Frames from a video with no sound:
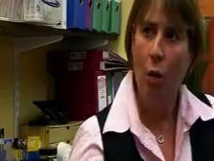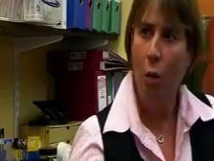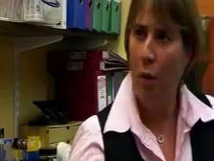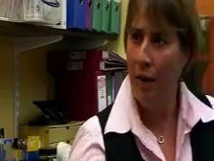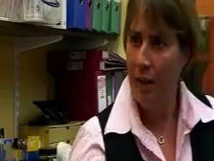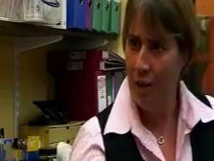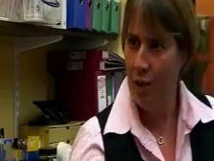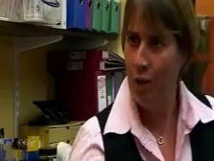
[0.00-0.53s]

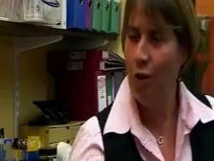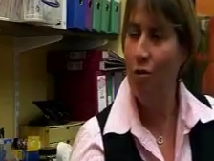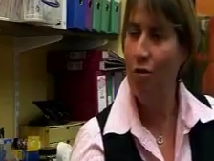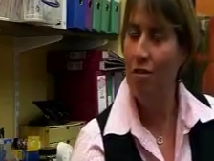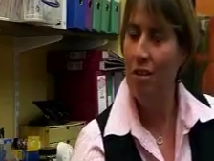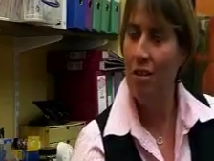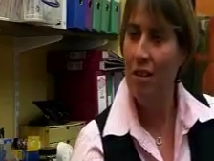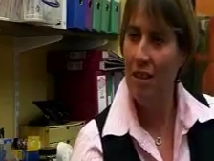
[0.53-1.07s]
when it's
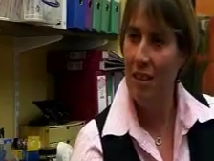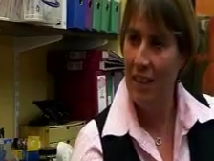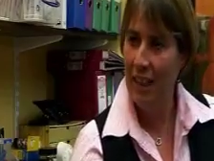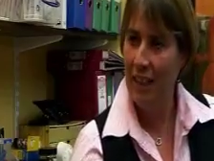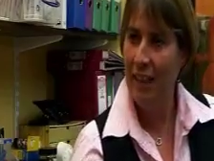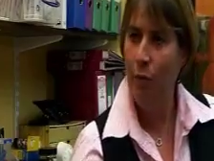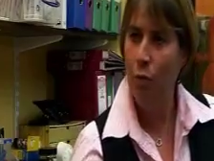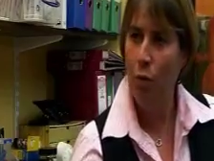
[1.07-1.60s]
got
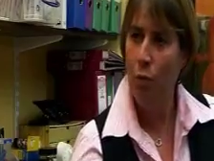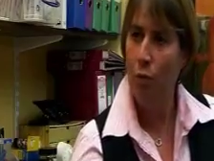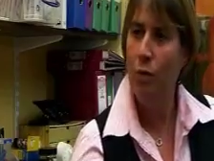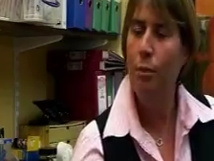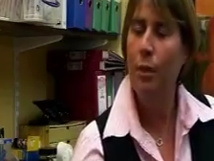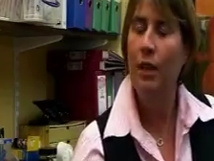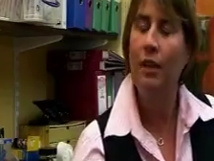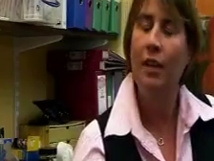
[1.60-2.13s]
sticky, what
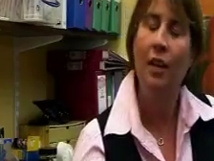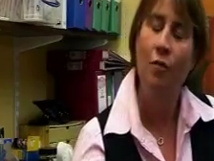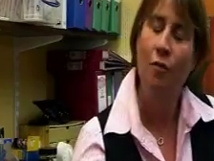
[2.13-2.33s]
would be the